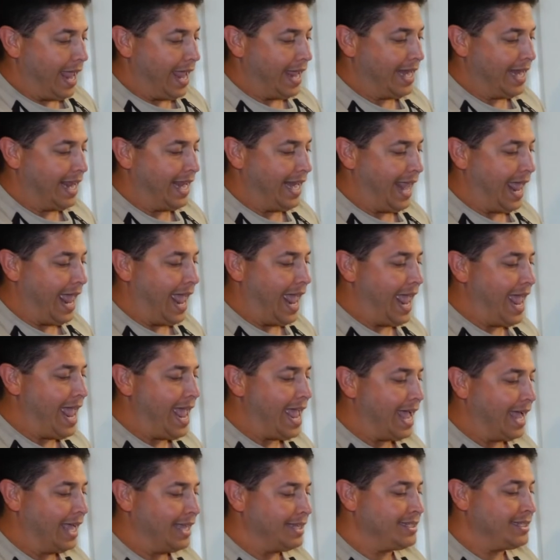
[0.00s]
and it
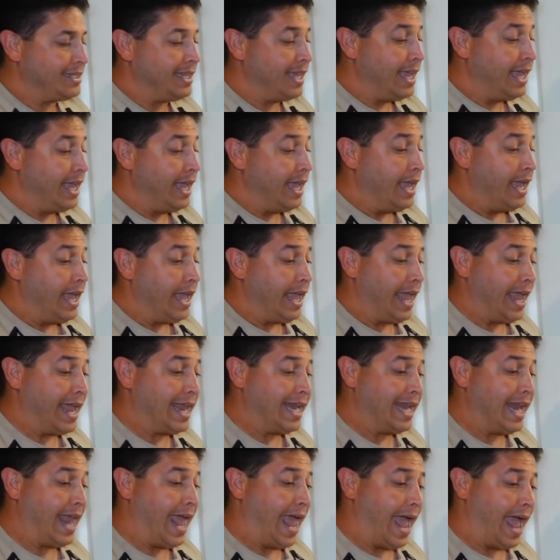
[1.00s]
has
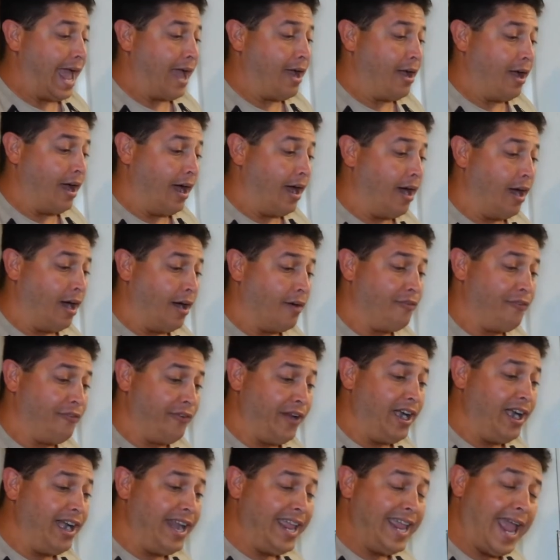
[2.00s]
a
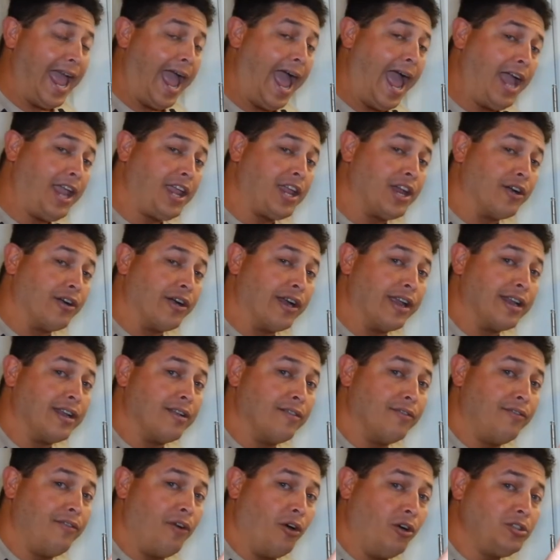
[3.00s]
fairly accurate
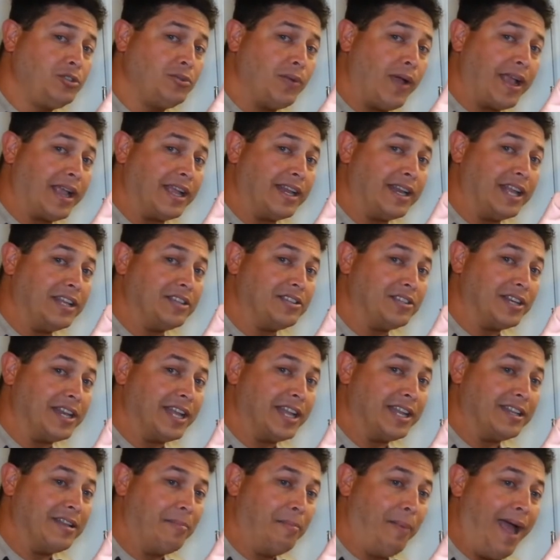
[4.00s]
Volkswagen engine
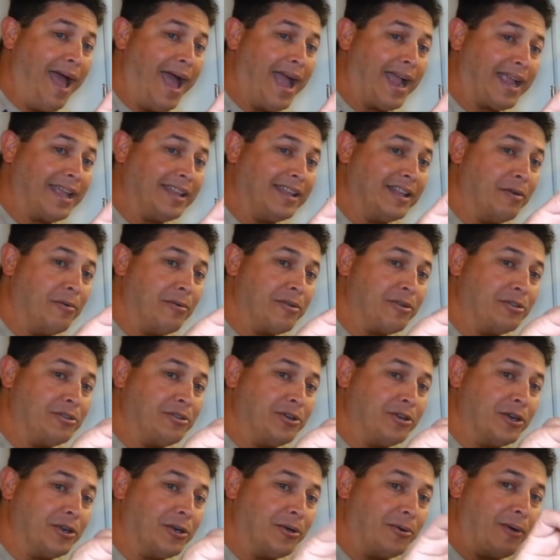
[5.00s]
in the back, and then when you
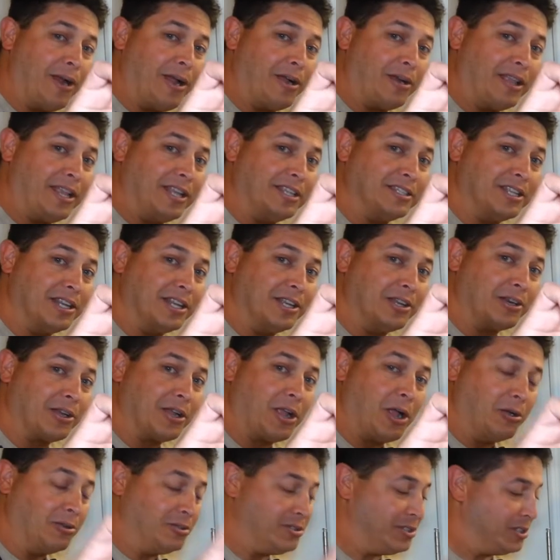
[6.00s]
turn it around, he's a little
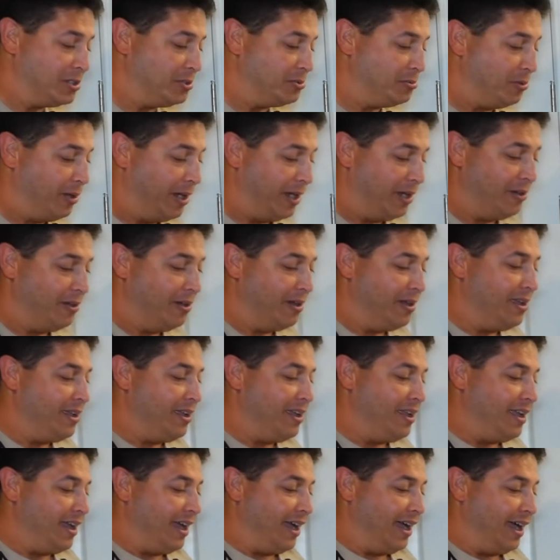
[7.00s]
ghost as well.
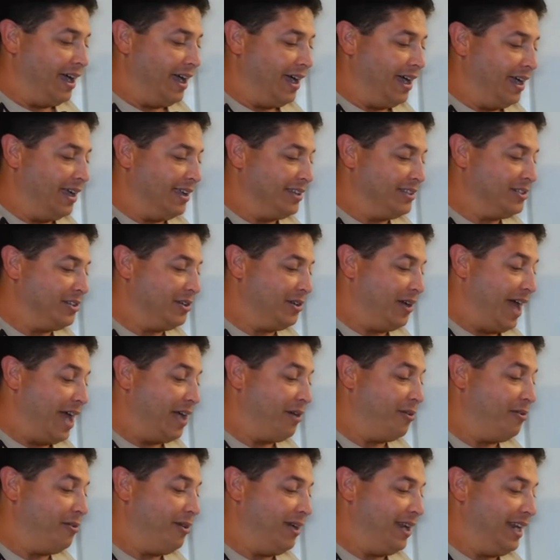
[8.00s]
So I
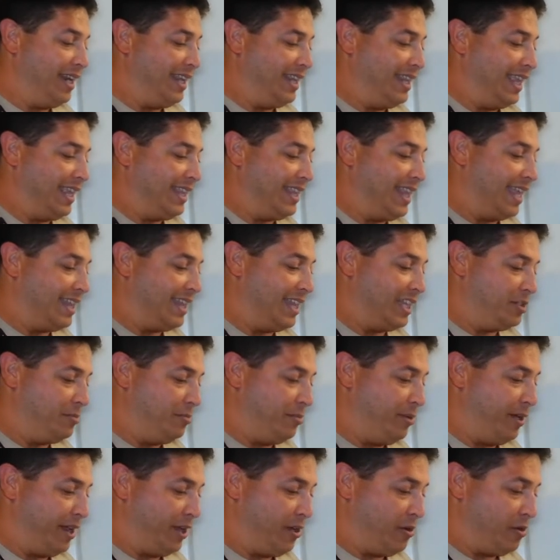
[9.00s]
really dig that. That's
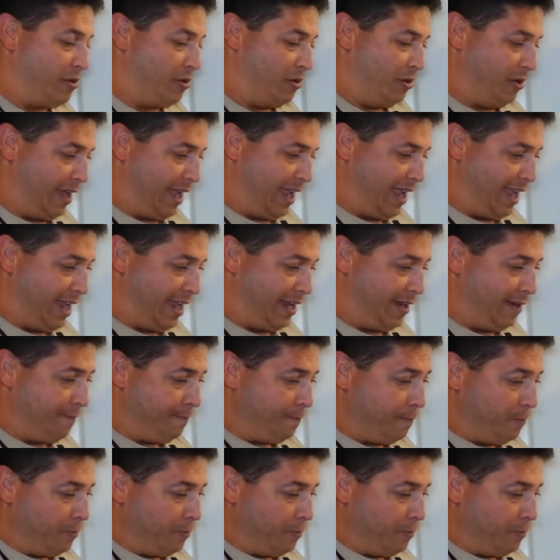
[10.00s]
pretty cool. And